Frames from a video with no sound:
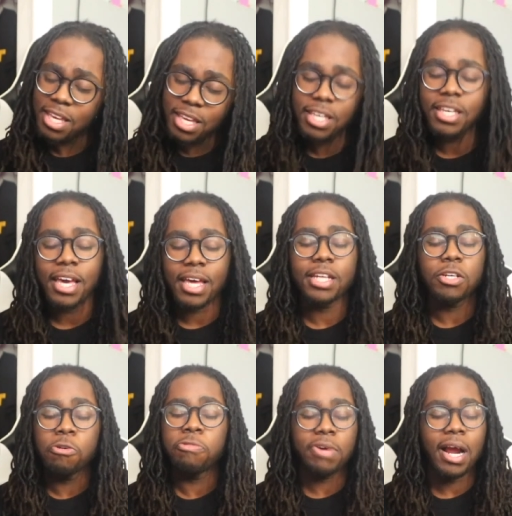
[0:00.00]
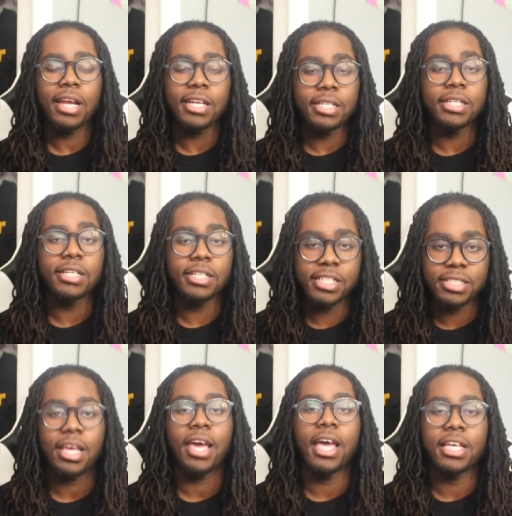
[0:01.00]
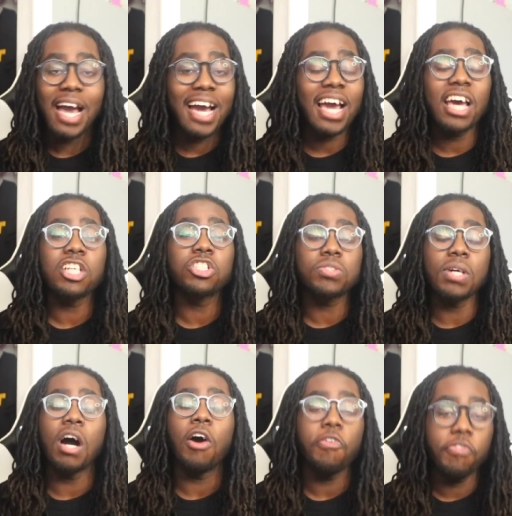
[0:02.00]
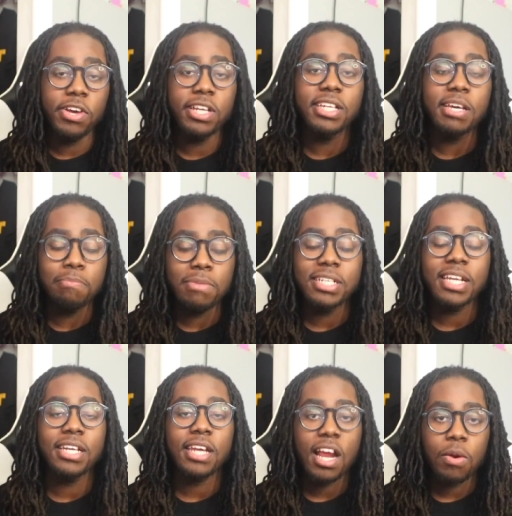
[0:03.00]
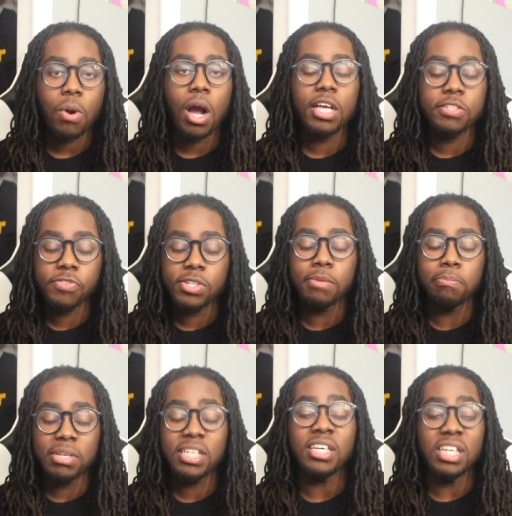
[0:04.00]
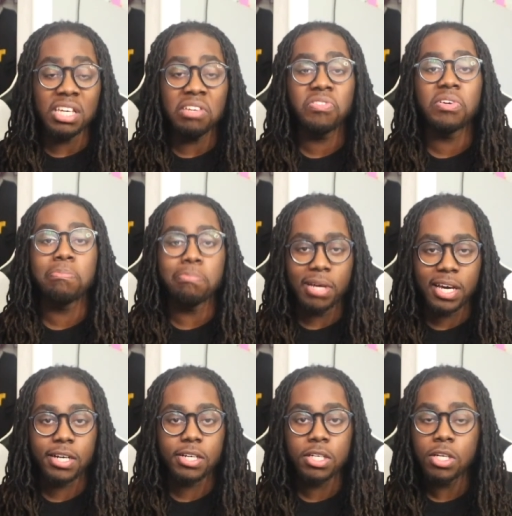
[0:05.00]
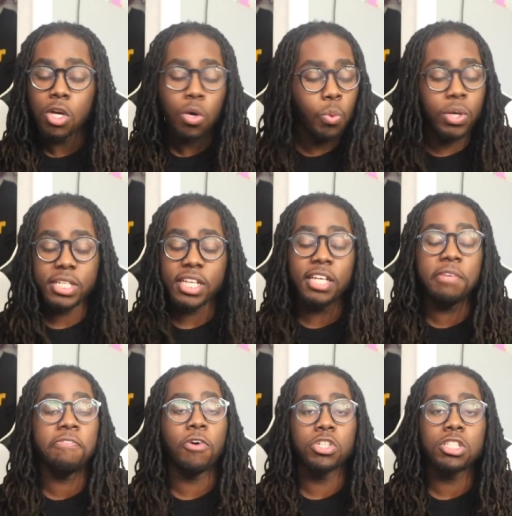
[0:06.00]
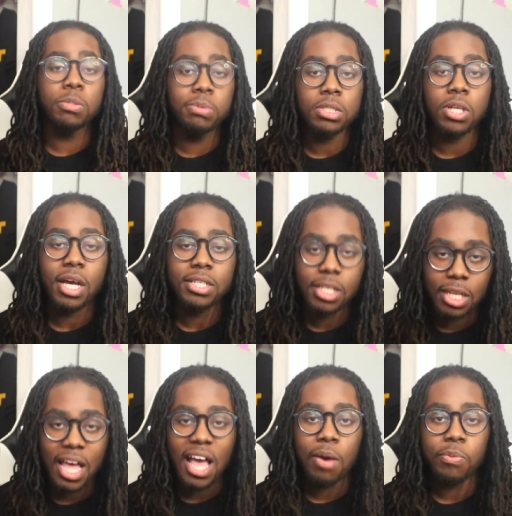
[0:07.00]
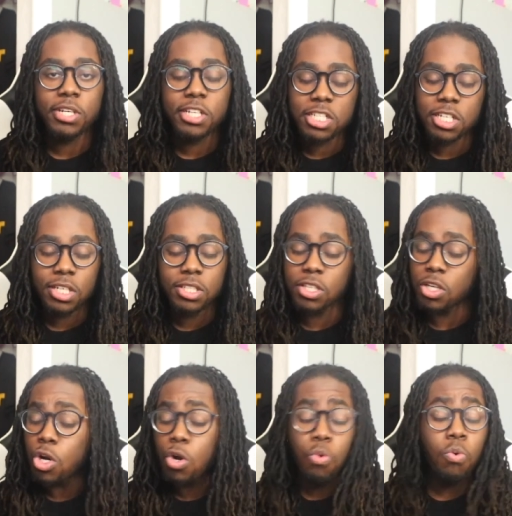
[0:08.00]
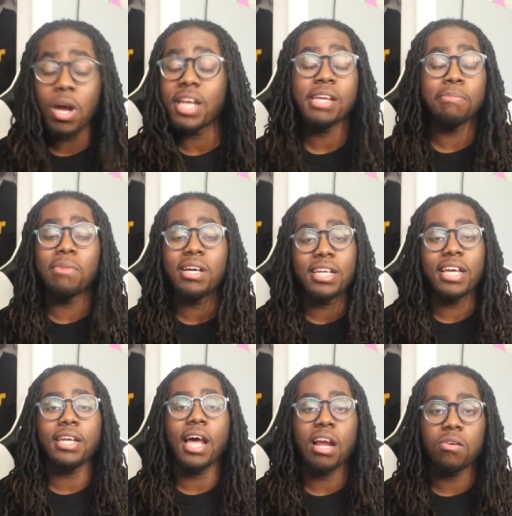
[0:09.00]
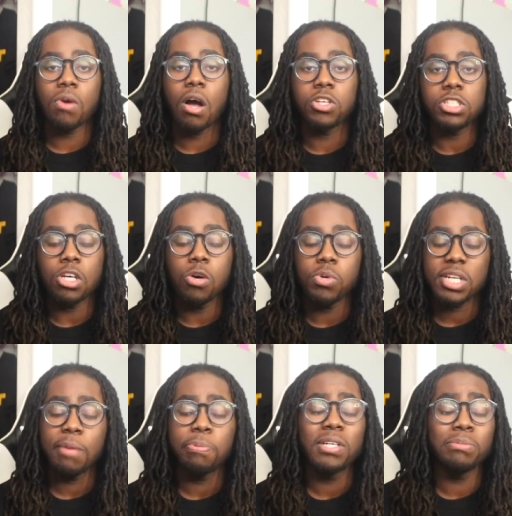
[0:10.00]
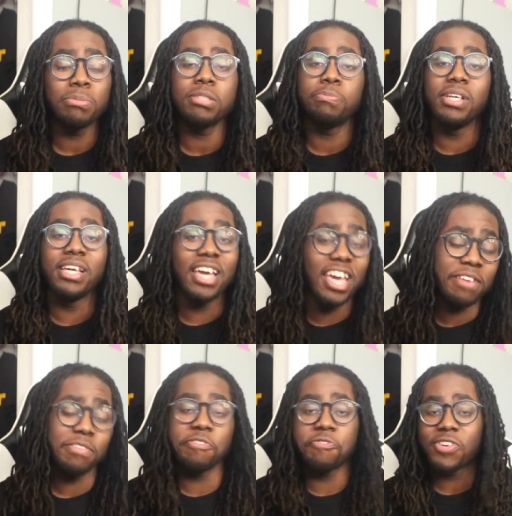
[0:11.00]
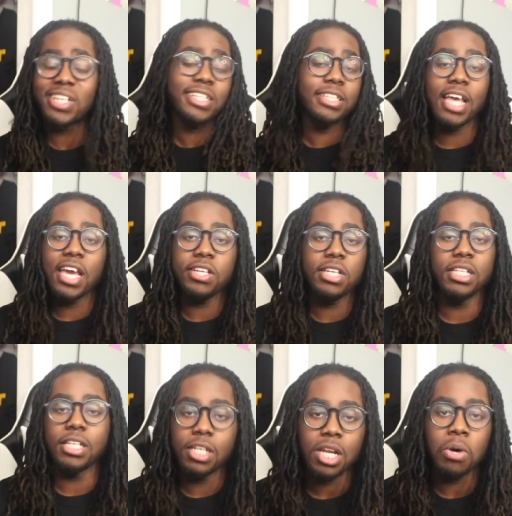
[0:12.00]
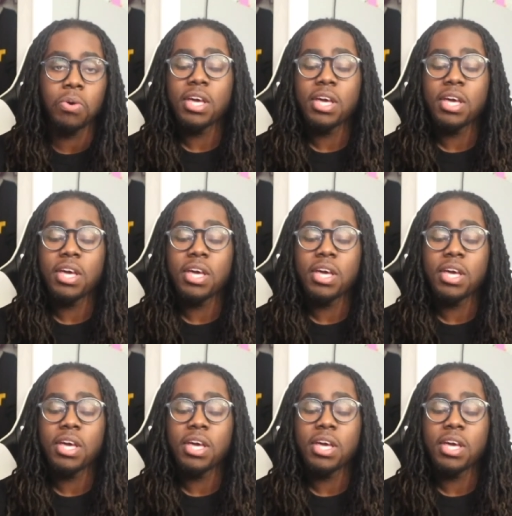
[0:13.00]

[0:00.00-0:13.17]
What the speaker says: he got a new fire lit under his ass. I got a strong feeling that Monday Night Raw is finna be even better with these 4 superstars aligned with each other running Monday Night Raw. So with that pretty much being every freaking thing you need to know